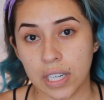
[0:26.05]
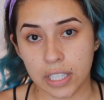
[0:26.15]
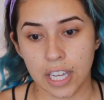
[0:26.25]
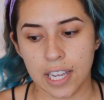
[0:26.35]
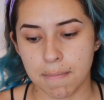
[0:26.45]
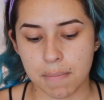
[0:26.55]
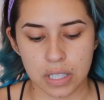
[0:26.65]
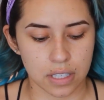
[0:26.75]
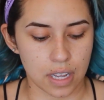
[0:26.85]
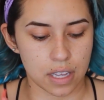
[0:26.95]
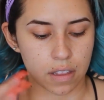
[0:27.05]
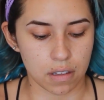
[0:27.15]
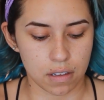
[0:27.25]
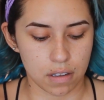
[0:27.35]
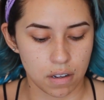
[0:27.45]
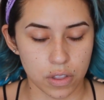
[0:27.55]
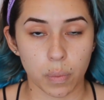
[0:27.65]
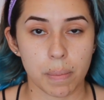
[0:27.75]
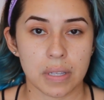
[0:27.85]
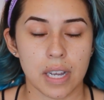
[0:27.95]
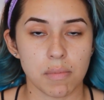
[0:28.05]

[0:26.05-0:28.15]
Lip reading: claims, like on the website.